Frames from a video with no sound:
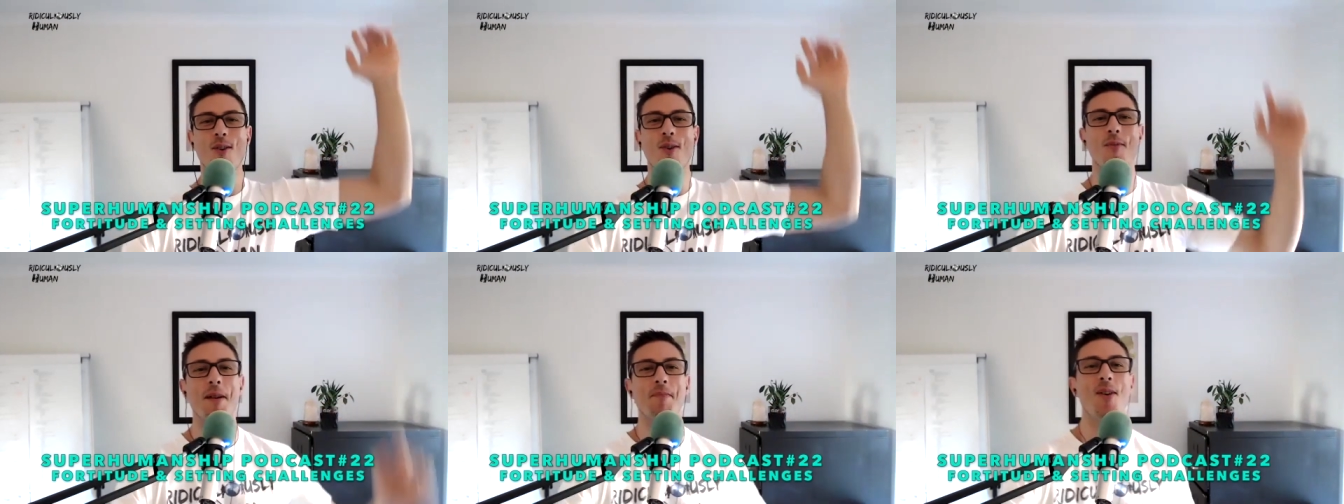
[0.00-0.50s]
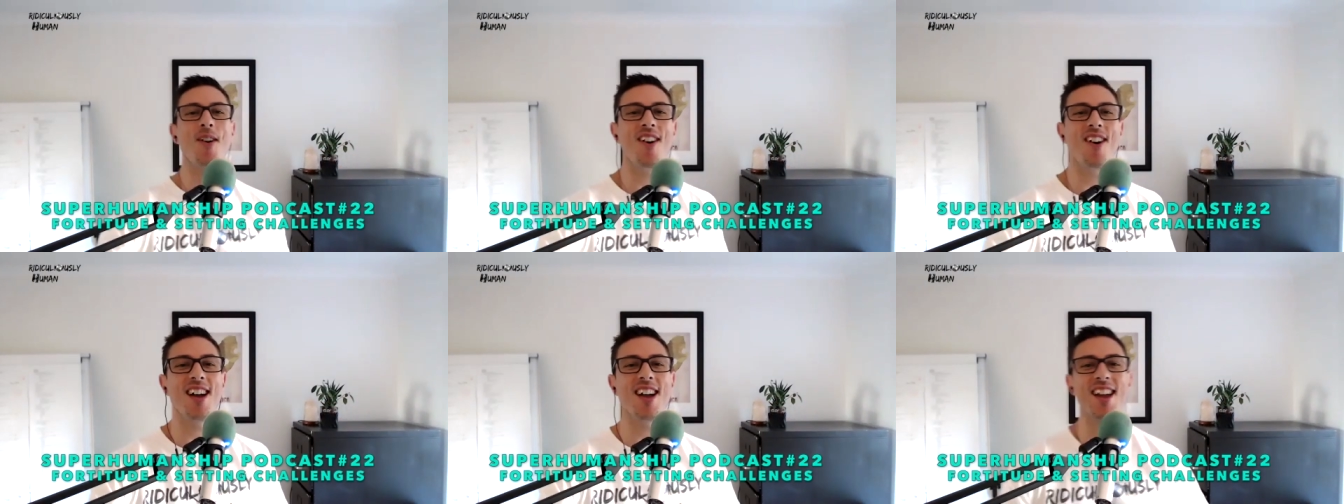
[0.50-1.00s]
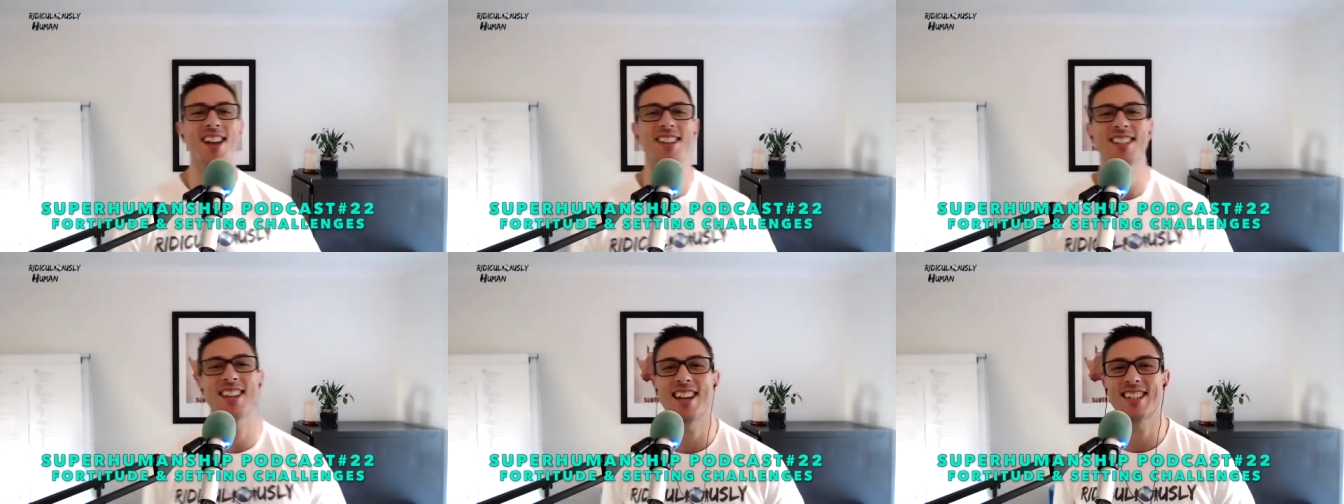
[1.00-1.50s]
My boy, how's
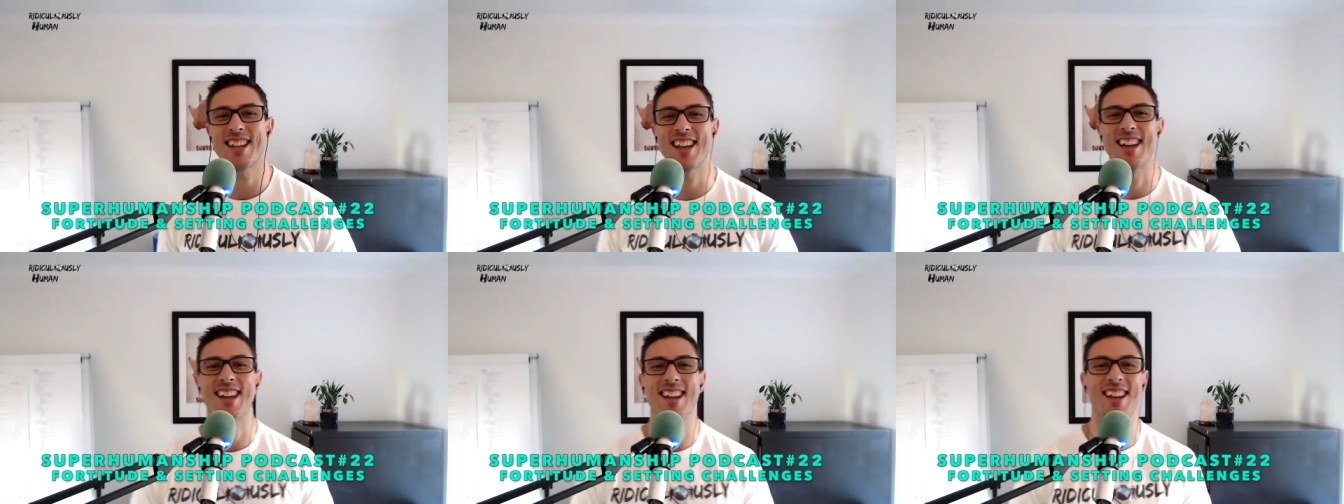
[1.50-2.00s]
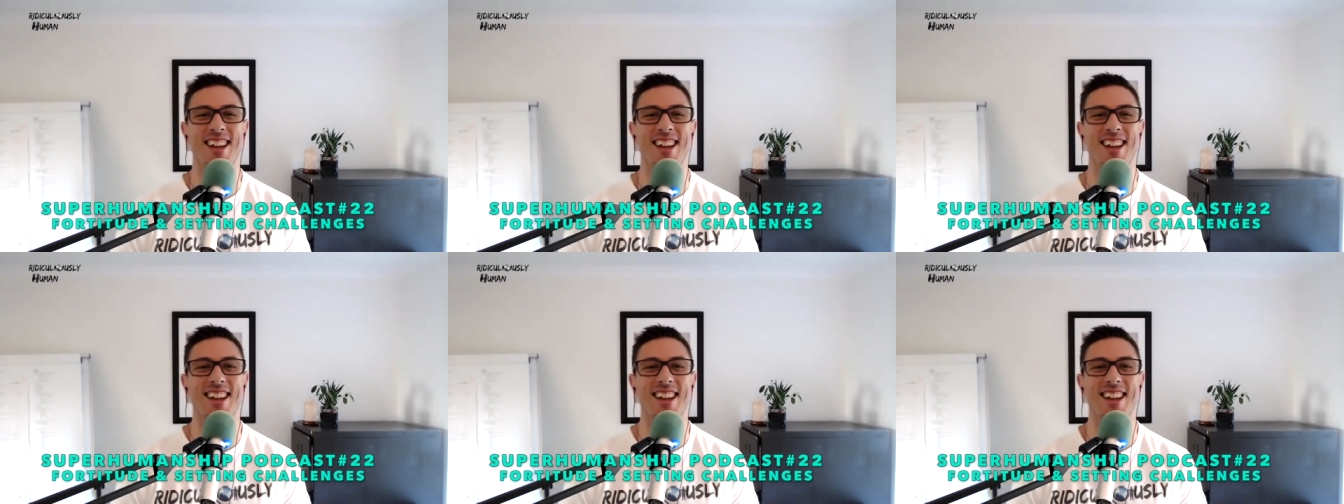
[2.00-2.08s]
it going?